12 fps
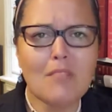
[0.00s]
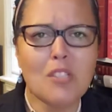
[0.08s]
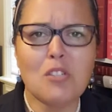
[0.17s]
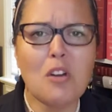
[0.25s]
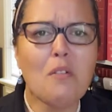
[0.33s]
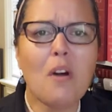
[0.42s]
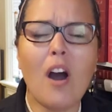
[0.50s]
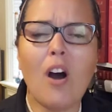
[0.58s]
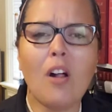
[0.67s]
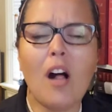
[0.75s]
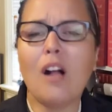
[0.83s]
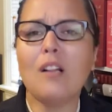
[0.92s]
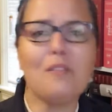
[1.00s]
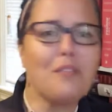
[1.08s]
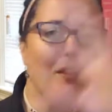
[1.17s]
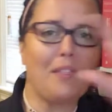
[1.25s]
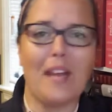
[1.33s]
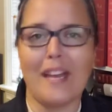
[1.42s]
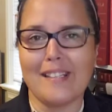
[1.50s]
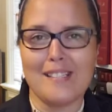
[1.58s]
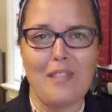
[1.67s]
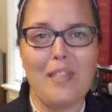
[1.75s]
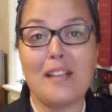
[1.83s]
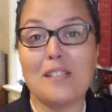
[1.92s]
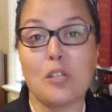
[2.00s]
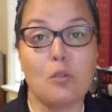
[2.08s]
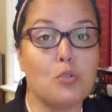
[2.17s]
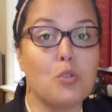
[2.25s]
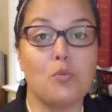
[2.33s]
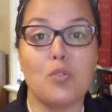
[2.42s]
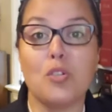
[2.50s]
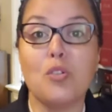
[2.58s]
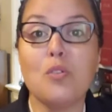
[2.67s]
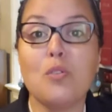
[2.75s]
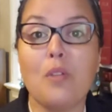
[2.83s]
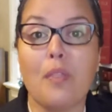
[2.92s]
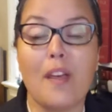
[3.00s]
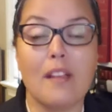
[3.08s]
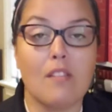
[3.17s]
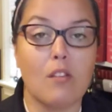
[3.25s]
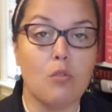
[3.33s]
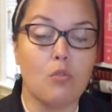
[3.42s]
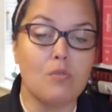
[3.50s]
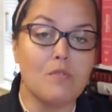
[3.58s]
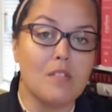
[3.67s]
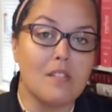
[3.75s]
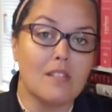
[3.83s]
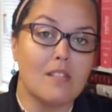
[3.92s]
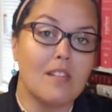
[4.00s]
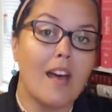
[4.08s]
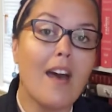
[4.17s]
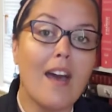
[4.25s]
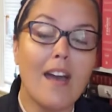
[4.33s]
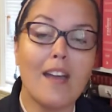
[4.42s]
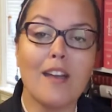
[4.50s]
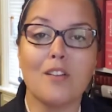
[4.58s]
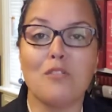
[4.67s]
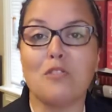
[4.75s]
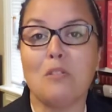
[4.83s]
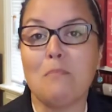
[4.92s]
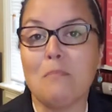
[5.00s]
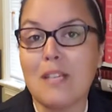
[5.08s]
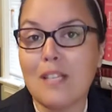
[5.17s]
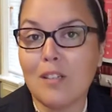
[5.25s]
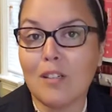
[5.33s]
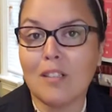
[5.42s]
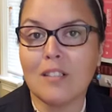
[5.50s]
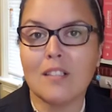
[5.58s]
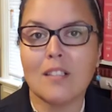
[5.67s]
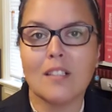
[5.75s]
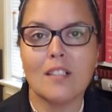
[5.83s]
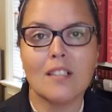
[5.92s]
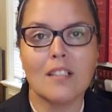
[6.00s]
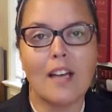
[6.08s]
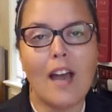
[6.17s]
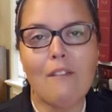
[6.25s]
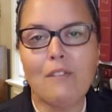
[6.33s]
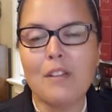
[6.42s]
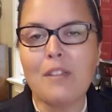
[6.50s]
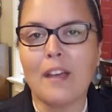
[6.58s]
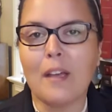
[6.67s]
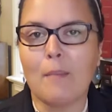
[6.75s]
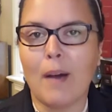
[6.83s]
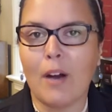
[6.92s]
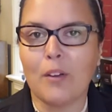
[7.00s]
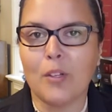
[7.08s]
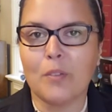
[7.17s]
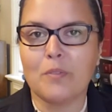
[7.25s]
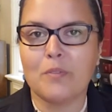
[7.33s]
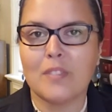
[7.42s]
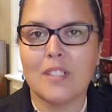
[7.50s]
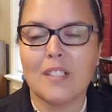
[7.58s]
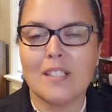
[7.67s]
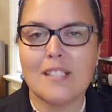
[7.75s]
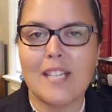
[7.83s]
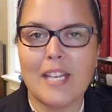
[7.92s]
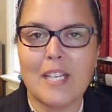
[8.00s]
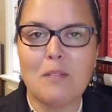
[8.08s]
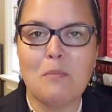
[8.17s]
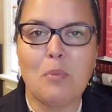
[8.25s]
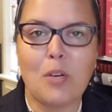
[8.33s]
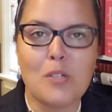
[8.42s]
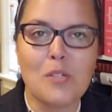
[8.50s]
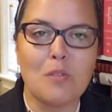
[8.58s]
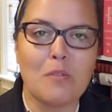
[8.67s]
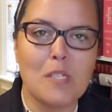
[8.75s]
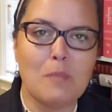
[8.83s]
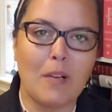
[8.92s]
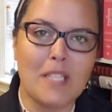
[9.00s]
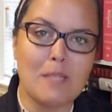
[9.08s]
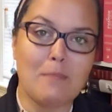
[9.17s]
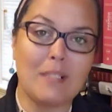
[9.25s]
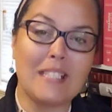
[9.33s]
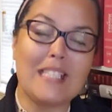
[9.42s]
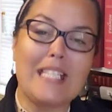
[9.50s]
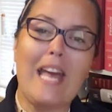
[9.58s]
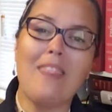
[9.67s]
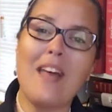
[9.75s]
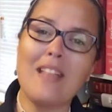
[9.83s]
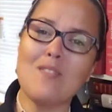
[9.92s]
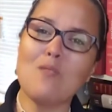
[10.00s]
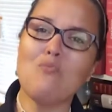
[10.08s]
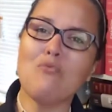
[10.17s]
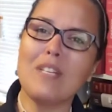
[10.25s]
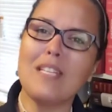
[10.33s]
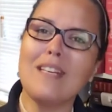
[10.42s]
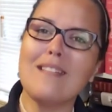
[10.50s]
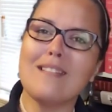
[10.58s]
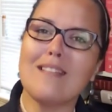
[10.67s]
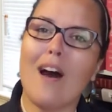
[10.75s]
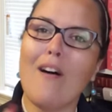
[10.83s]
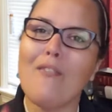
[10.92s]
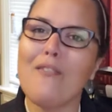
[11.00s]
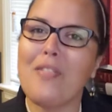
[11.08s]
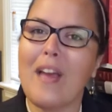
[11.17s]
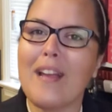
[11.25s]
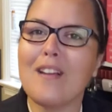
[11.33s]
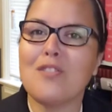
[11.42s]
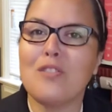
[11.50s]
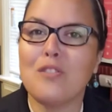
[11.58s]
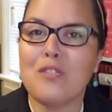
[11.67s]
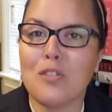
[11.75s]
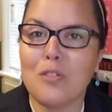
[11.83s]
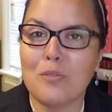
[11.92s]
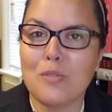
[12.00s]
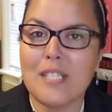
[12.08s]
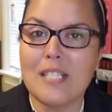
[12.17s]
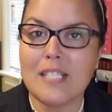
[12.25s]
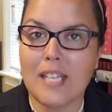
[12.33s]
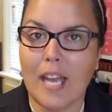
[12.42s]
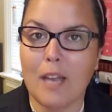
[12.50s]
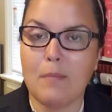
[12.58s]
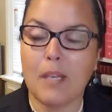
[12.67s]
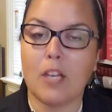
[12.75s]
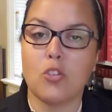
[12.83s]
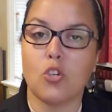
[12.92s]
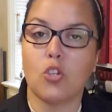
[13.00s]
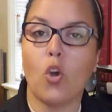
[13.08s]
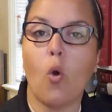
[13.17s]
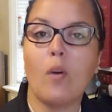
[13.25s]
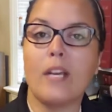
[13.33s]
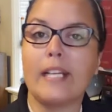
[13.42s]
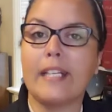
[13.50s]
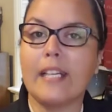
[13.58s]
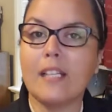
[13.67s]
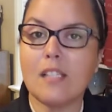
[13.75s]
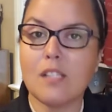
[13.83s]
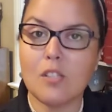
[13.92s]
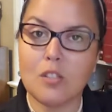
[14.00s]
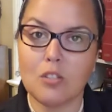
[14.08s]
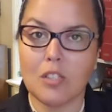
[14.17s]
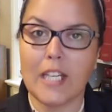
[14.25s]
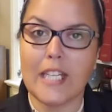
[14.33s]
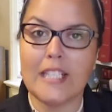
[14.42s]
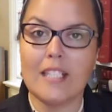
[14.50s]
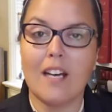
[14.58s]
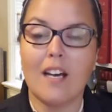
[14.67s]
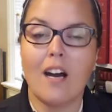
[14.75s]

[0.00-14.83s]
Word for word: you know, all, all of the things, the things that you choose to do, the things that you choose to say, your demeanor, everything about you taking personal responsibility. And that's a really tough thing to do today because you're going against the grain